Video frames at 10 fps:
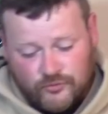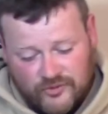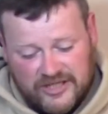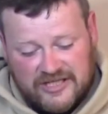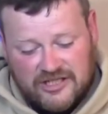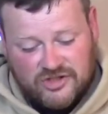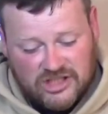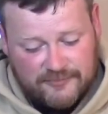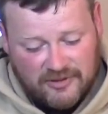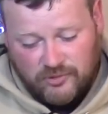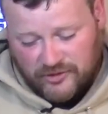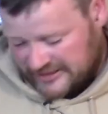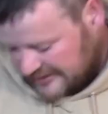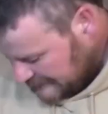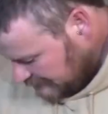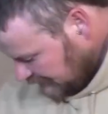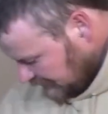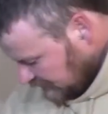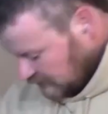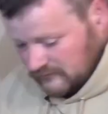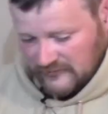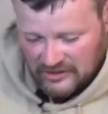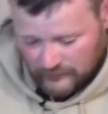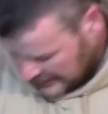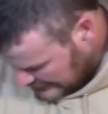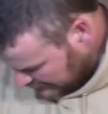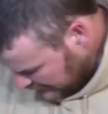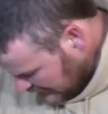3 adjustment points. We have